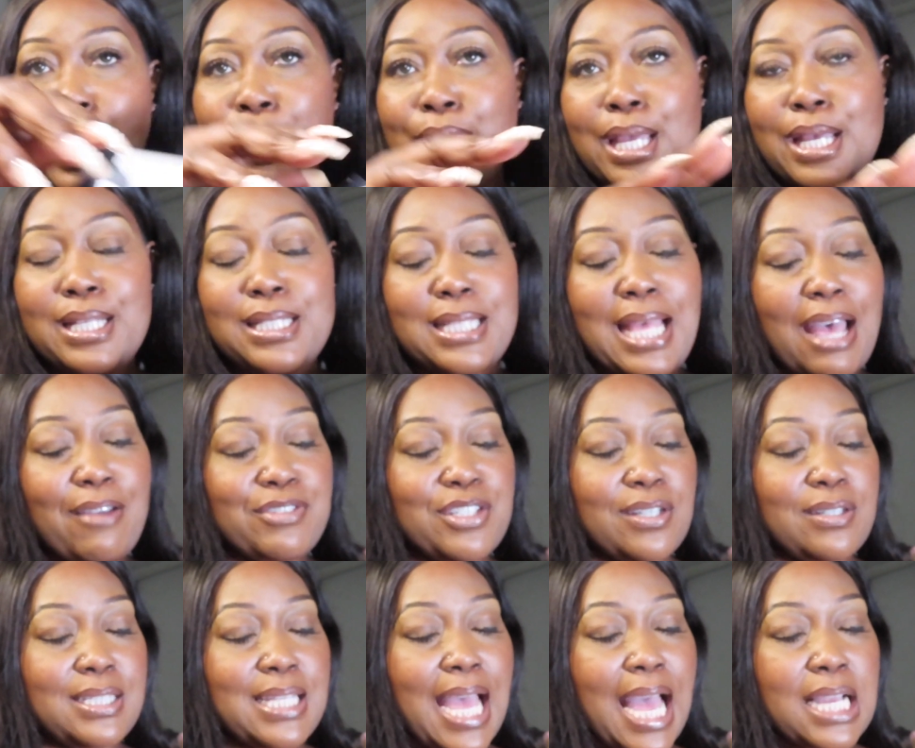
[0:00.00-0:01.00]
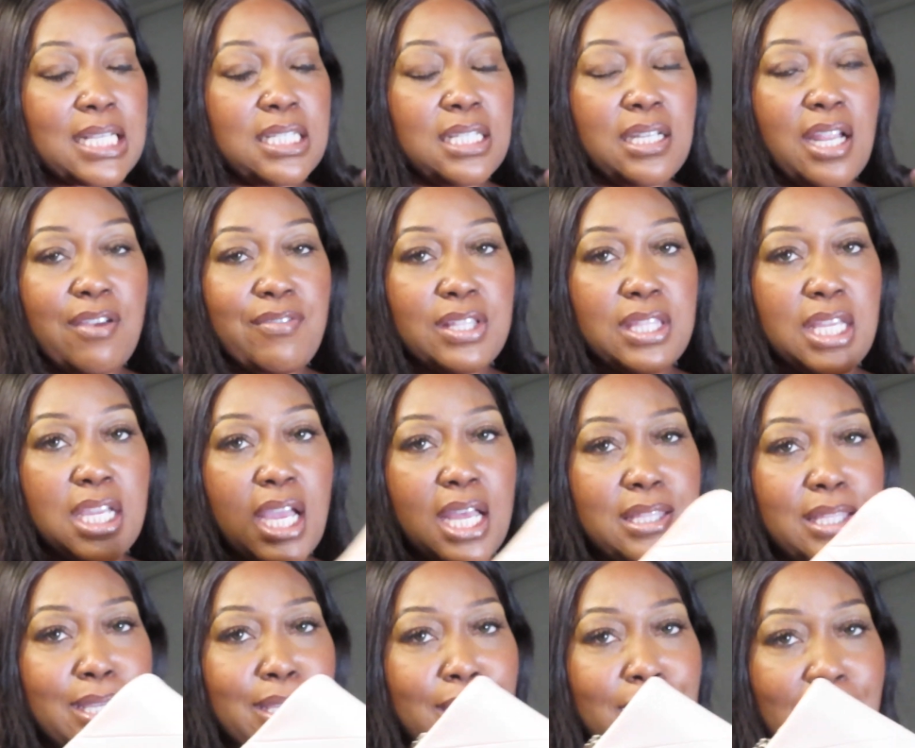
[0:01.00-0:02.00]
because after tax and everything, I
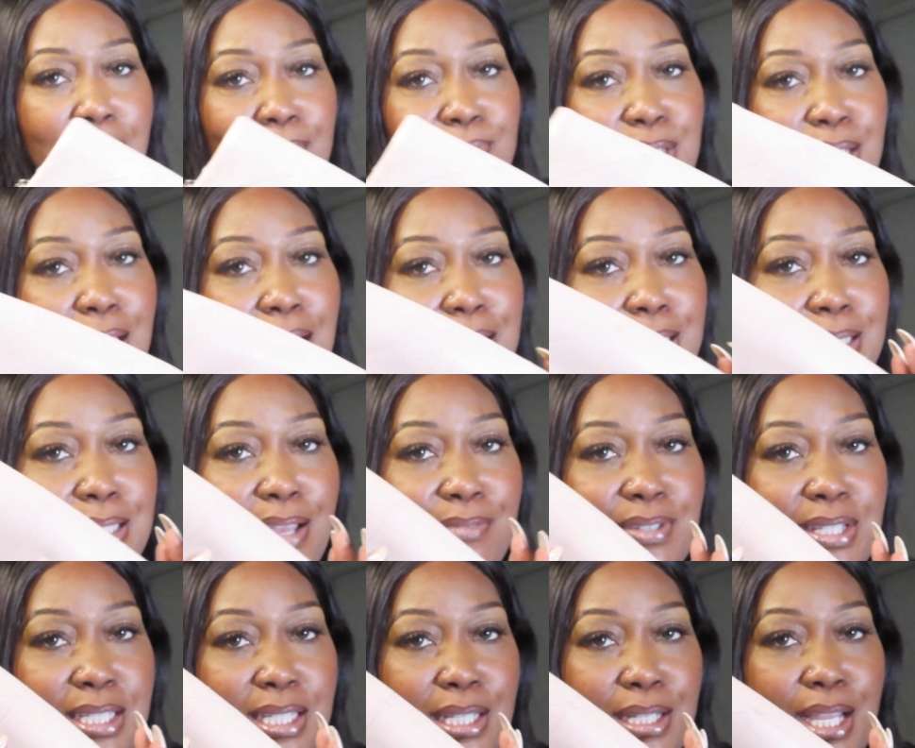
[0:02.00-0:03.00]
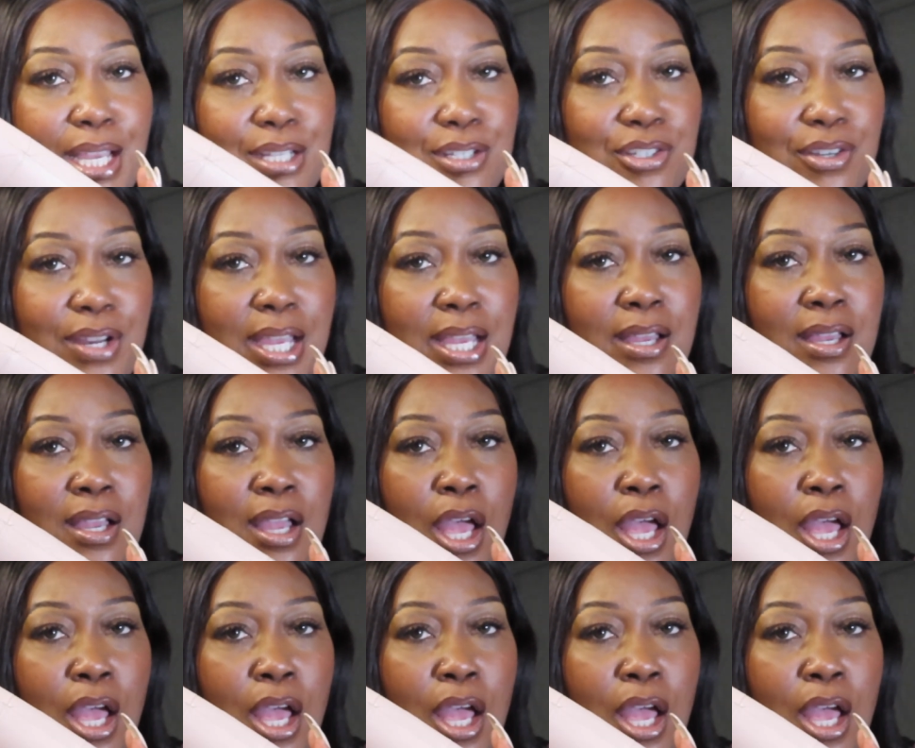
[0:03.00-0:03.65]
think it came to like $1,700.